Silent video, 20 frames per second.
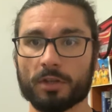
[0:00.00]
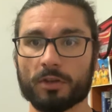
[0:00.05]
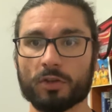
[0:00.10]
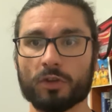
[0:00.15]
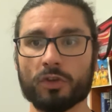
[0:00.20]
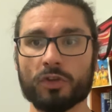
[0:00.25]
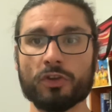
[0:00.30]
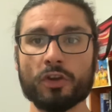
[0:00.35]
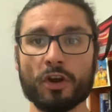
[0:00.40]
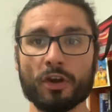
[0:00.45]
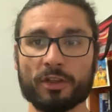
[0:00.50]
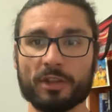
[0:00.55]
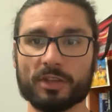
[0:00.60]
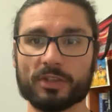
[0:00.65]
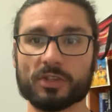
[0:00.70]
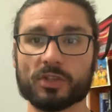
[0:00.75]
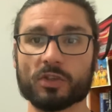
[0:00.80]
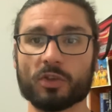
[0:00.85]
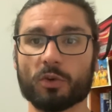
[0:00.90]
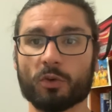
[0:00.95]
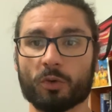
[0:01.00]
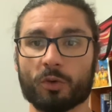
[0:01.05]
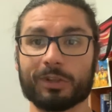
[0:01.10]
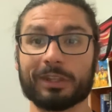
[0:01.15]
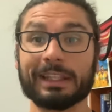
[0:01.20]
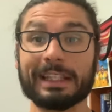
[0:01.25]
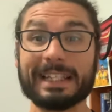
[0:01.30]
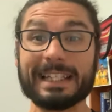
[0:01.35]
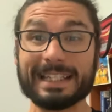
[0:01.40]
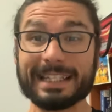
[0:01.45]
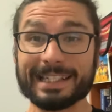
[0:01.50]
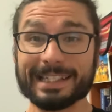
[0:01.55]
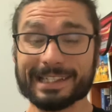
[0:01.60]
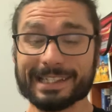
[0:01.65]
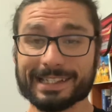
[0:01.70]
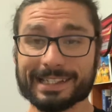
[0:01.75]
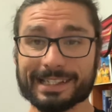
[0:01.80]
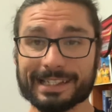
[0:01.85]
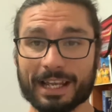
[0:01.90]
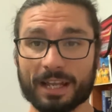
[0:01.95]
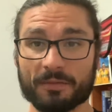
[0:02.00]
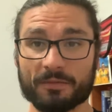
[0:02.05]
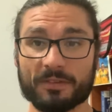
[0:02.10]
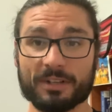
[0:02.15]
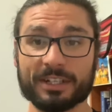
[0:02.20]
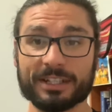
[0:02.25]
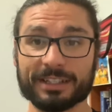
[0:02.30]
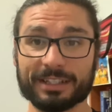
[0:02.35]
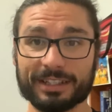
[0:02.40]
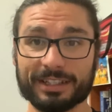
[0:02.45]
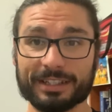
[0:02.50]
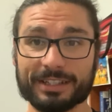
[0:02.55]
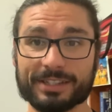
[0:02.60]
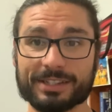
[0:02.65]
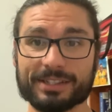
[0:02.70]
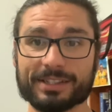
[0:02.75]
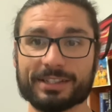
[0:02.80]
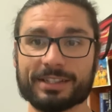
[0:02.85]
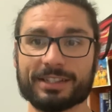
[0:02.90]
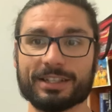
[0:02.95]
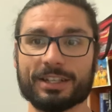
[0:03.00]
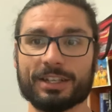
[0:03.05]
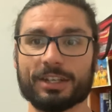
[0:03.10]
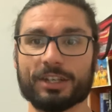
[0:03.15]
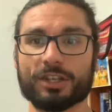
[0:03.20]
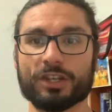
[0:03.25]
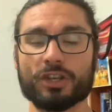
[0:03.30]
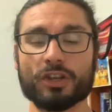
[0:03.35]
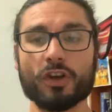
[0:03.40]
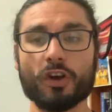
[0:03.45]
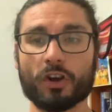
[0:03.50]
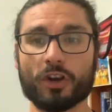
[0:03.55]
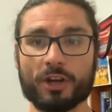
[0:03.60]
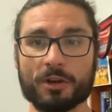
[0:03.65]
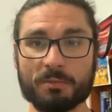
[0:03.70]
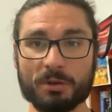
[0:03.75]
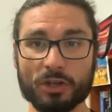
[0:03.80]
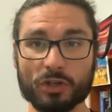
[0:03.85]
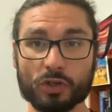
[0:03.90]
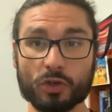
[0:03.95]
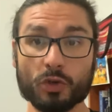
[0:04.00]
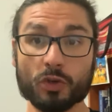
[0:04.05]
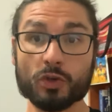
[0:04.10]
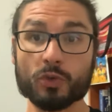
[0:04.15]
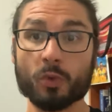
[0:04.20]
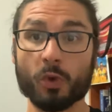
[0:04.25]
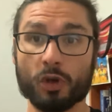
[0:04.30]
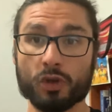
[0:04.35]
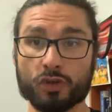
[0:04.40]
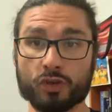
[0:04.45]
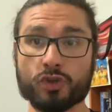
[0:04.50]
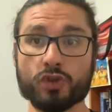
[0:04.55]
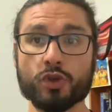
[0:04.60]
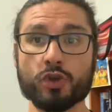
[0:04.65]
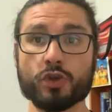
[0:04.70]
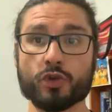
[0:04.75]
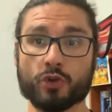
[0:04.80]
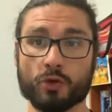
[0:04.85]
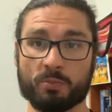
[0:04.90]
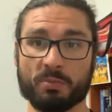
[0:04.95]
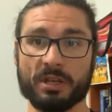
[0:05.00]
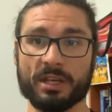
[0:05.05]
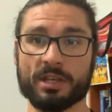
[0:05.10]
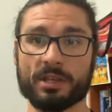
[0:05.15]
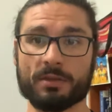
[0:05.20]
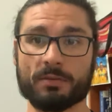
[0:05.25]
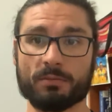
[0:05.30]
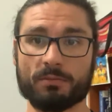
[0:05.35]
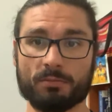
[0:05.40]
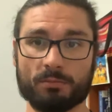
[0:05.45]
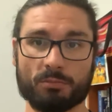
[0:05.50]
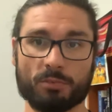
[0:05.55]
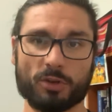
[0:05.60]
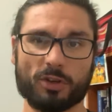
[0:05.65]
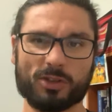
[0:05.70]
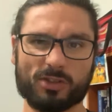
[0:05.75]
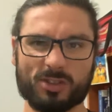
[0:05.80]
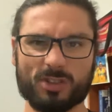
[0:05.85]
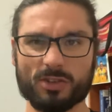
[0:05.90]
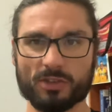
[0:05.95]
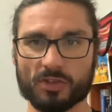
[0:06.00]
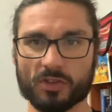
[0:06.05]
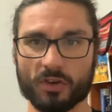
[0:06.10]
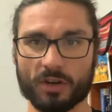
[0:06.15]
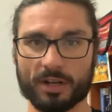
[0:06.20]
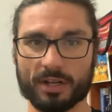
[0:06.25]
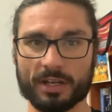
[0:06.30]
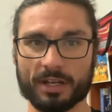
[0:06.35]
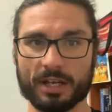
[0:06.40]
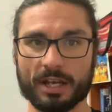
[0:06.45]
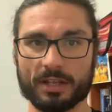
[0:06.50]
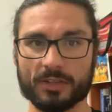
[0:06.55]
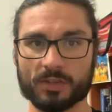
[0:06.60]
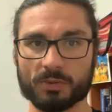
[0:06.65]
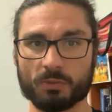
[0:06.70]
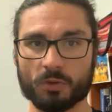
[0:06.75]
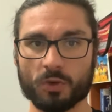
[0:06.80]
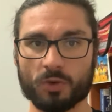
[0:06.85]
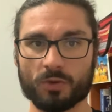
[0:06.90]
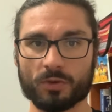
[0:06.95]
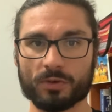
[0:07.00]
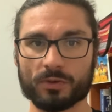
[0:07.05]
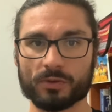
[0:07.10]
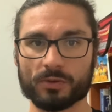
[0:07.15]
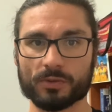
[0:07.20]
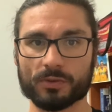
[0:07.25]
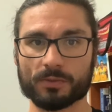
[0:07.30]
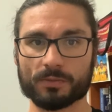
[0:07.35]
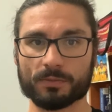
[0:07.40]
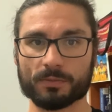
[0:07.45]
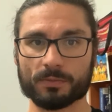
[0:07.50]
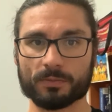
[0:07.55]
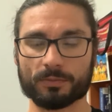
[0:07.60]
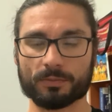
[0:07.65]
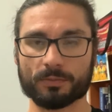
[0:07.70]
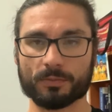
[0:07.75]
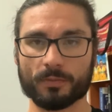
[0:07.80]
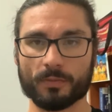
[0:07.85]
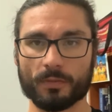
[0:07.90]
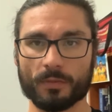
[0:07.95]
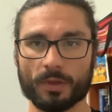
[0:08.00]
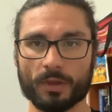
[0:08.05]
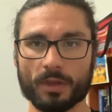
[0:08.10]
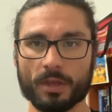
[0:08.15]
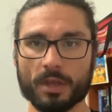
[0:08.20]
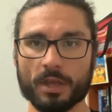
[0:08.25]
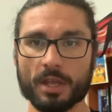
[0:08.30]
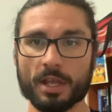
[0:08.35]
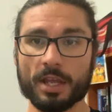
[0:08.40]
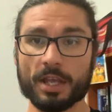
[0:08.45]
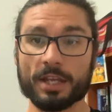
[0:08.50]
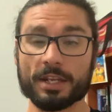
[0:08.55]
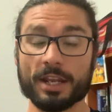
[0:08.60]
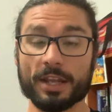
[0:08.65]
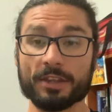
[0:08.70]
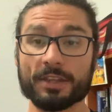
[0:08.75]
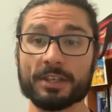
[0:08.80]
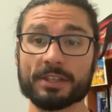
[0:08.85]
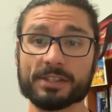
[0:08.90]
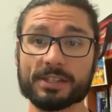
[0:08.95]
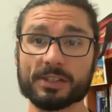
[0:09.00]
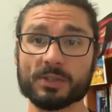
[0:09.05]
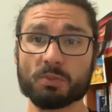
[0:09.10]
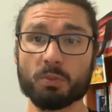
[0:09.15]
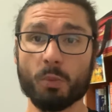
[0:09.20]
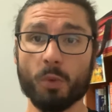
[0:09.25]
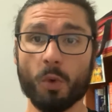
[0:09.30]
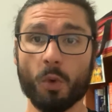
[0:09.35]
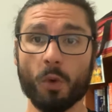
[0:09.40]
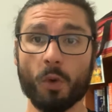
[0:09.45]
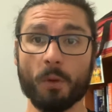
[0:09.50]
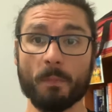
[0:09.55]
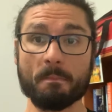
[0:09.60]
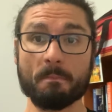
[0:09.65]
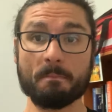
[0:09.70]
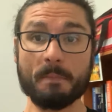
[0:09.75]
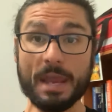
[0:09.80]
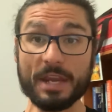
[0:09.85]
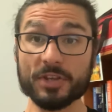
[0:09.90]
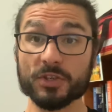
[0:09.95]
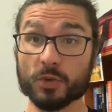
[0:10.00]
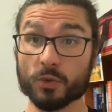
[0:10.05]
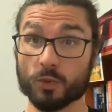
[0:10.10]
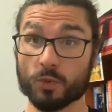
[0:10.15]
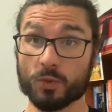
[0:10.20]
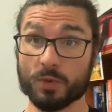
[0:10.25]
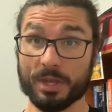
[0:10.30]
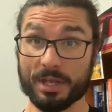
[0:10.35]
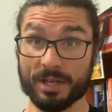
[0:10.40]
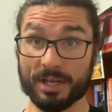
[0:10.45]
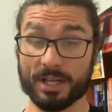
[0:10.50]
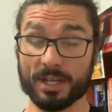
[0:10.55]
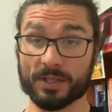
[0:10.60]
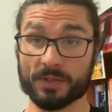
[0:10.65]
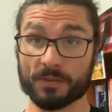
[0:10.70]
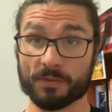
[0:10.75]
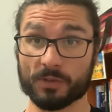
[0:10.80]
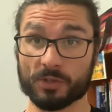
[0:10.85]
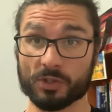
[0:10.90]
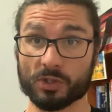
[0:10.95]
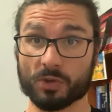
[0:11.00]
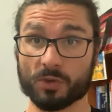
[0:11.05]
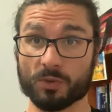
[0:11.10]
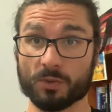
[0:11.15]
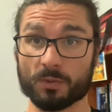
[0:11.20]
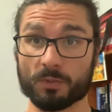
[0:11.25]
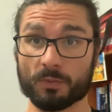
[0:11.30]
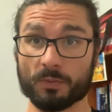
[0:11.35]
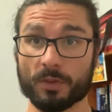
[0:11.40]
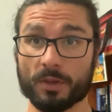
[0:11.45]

You know this, or at very least, you're not going to be as good as what you could be because you decided to cut some corners. Now, this is more mental than it is physical.